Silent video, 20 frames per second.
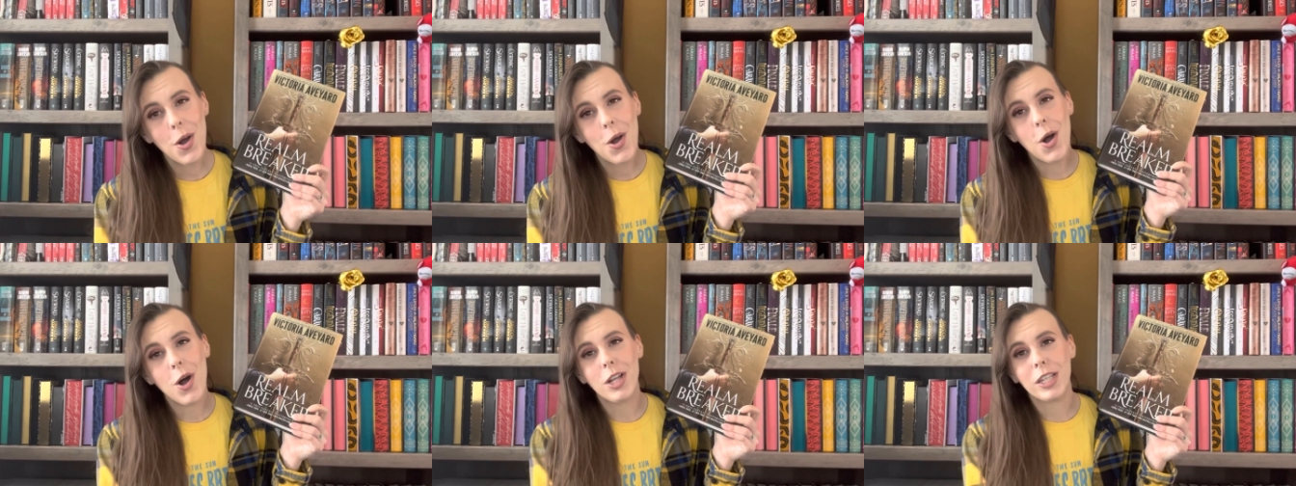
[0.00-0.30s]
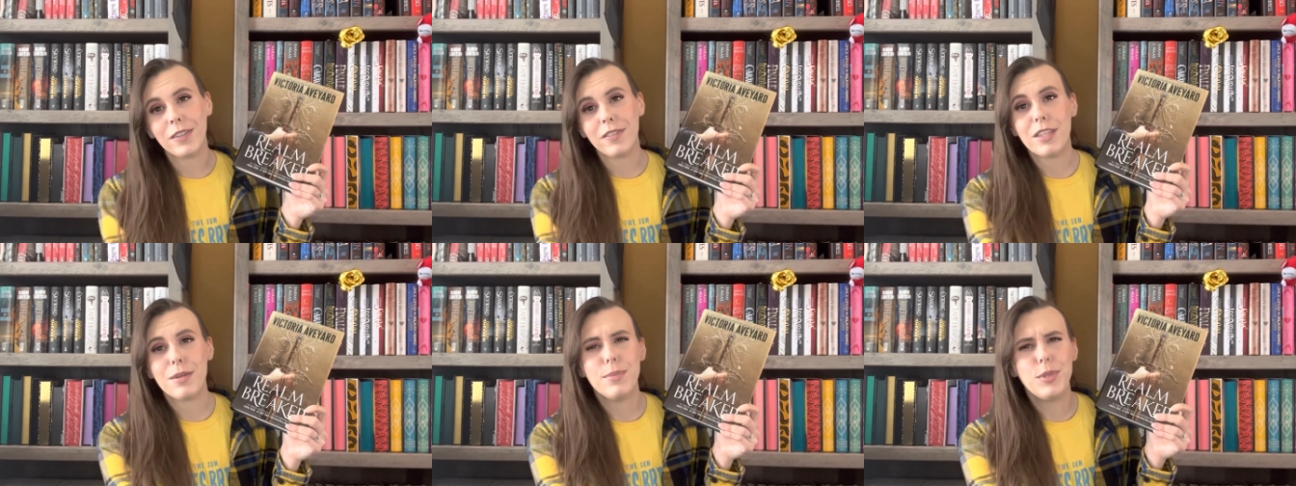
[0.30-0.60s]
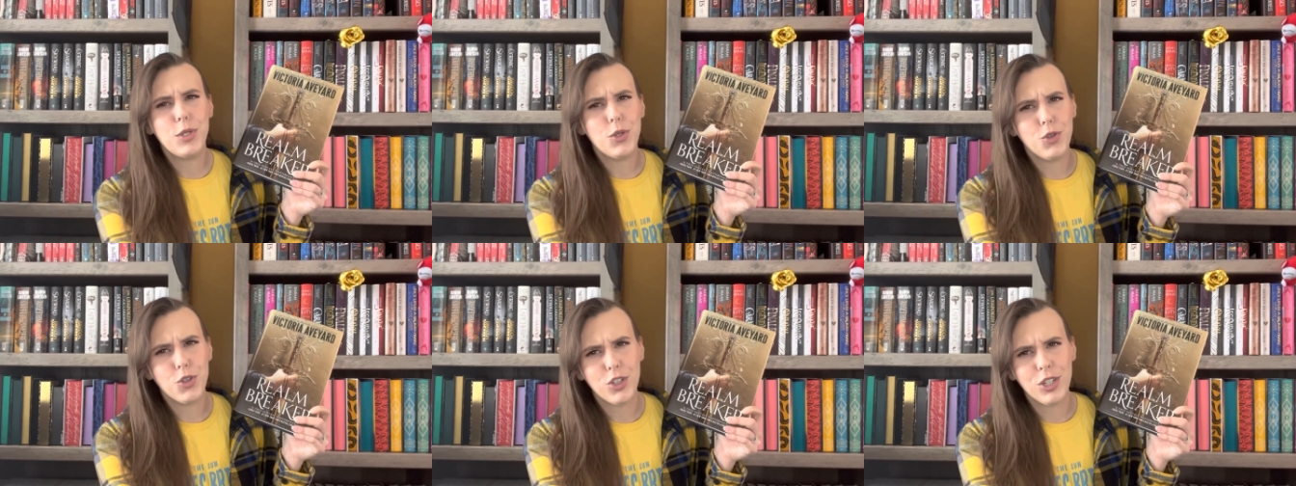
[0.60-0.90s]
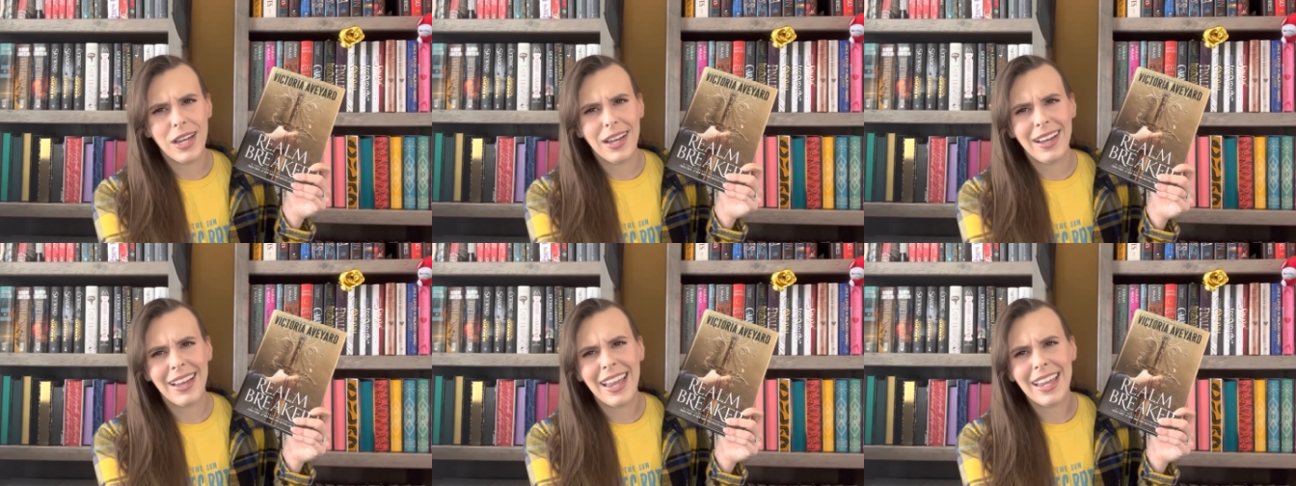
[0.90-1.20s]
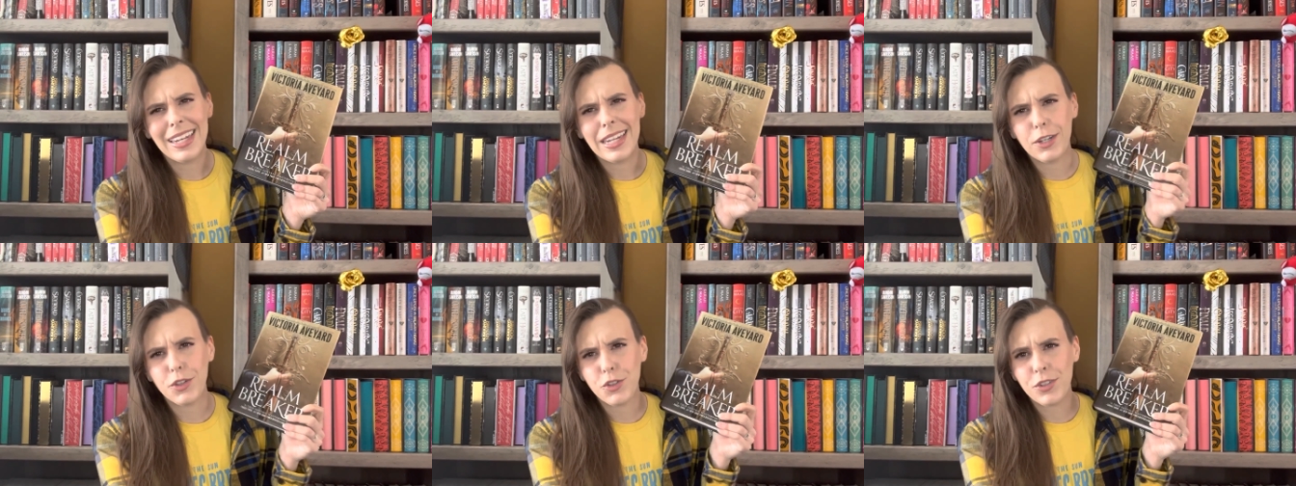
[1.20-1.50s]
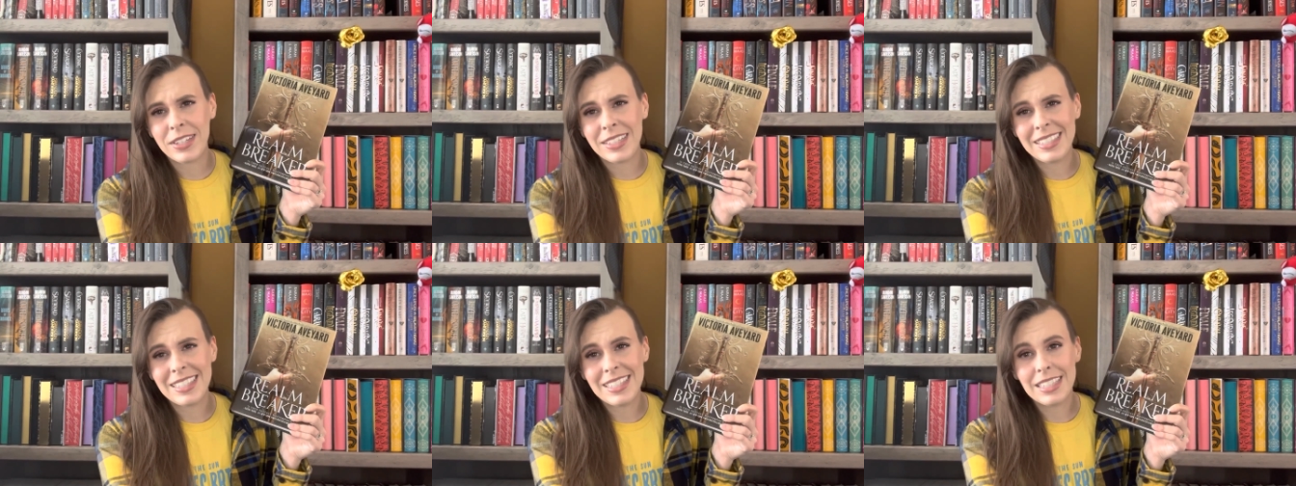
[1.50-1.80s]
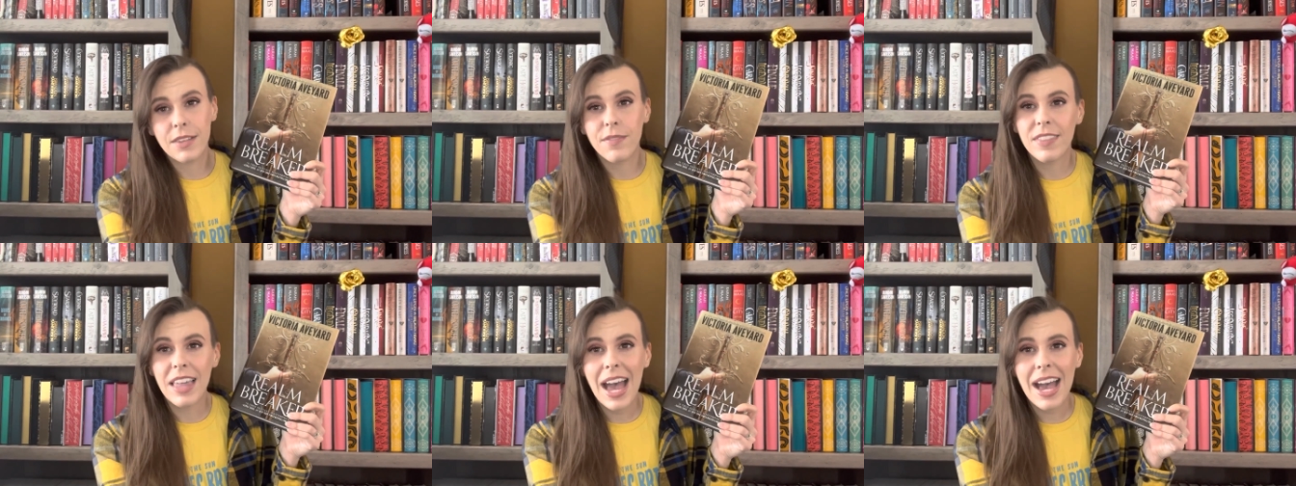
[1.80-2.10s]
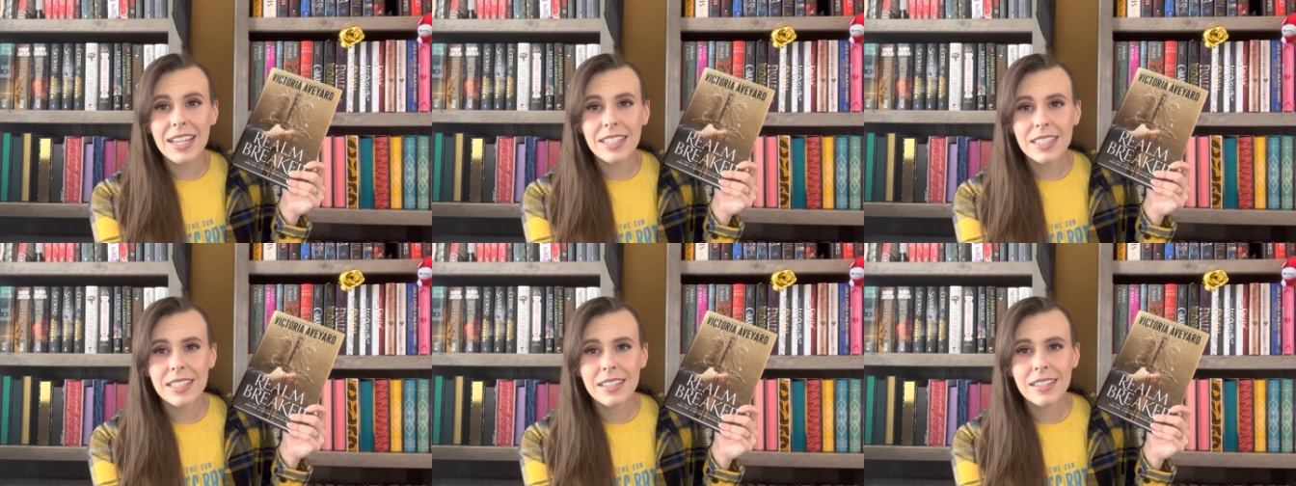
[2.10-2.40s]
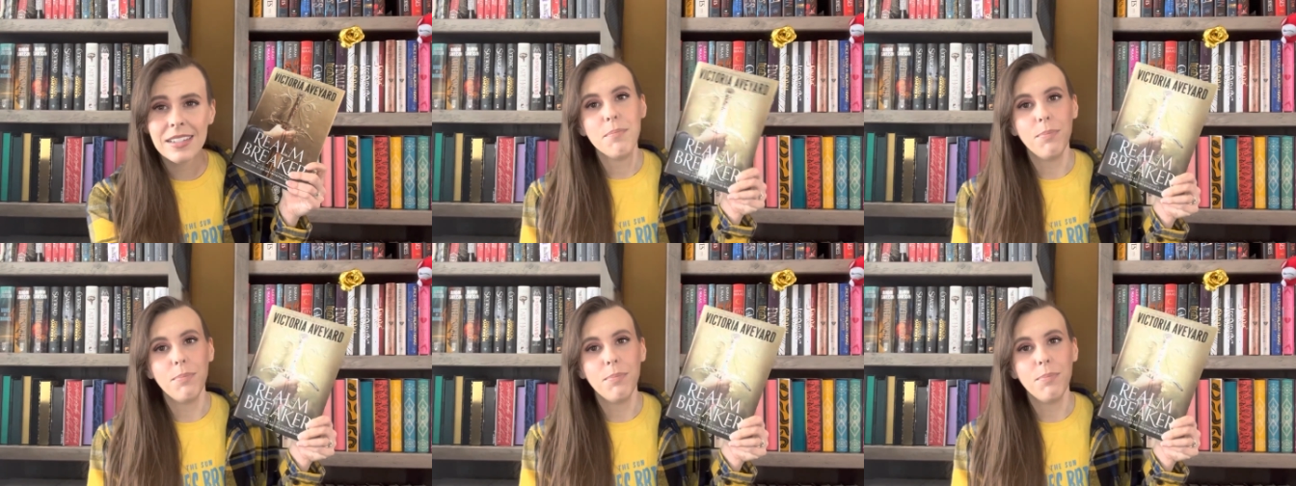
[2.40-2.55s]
all of the minutiae and intricacies of that.